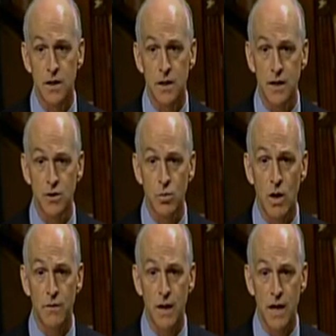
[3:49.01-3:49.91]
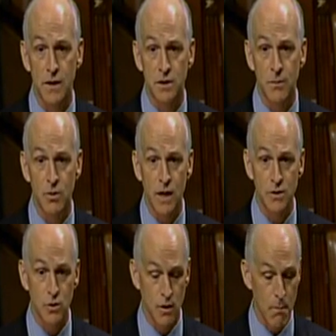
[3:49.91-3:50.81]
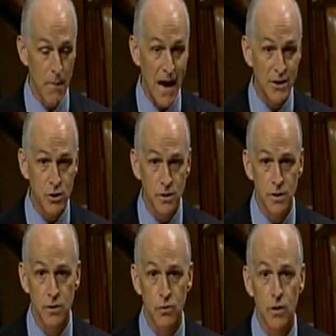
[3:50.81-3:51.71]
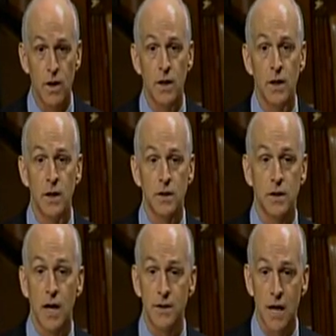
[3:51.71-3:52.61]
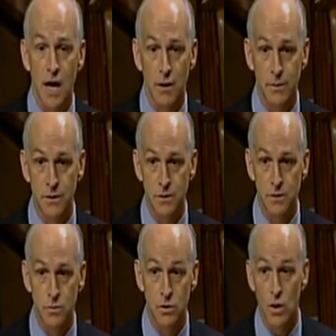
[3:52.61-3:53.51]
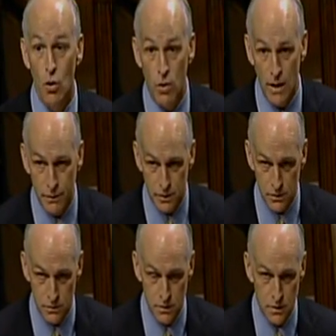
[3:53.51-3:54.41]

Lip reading: in the next 12 days, Democrats are going to magically agree to cut entitlements with no revenue